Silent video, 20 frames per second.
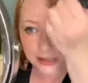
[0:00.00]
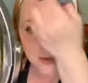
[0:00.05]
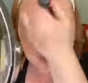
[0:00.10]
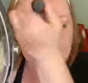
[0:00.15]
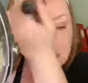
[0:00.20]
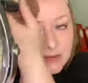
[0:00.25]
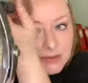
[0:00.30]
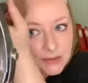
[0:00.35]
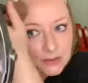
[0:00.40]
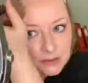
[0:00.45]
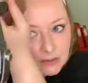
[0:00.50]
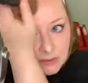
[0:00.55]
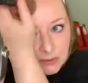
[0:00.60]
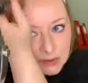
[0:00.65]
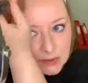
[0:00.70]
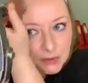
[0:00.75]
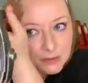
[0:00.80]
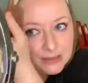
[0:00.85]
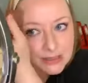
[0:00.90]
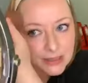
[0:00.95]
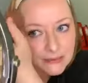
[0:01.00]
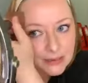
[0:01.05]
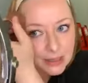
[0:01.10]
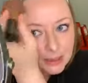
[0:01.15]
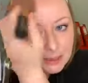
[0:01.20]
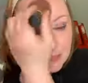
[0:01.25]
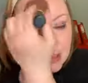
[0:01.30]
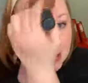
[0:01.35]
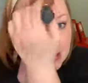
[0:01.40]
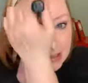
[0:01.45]
just to tone down
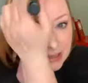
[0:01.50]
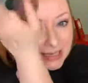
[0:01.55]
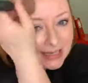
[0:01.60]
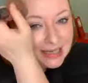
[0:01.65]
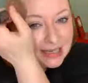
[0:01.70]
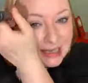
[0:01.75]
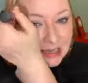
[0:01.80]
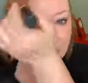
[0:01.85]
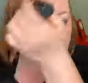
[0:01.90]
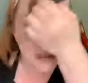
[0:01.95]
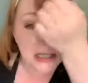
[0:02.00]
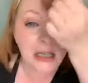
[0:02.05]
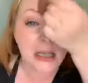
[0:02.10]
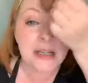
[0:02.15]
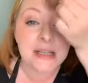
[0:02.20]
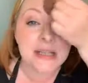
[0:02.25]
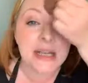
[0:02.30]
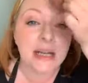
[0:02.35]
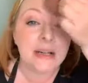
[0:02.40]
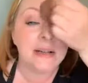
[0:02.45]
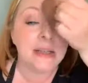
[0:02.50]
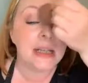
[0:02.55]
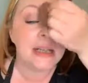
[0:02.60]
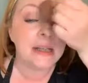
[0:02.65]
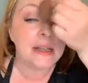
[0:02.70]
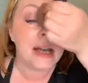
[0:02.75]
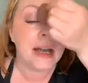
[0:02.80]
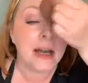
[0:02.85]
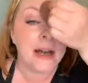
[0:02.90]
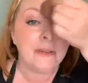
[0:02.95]
that pink. It'll be gone down
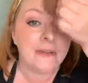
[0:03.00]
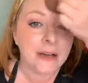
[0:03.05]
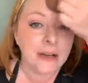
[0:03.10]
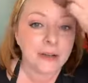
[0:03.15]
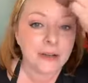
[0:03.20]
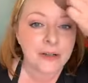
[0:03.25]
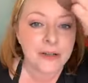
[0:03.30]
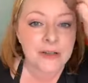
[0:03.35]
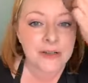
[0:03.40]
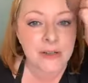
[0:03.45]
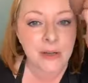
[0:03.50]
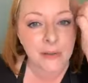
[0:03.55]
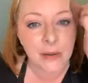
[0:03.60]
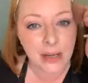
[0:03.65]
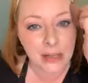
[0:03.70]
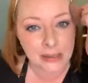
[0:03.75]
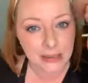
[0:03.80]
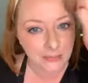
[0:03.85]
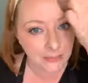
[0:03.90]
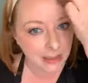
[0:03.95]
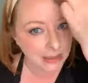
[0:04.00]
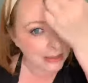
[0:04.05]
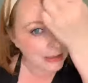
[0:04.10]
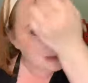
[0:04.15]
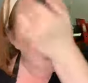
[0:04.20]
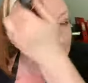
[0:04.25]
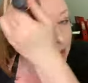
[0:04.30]
in a half hour or so anyway,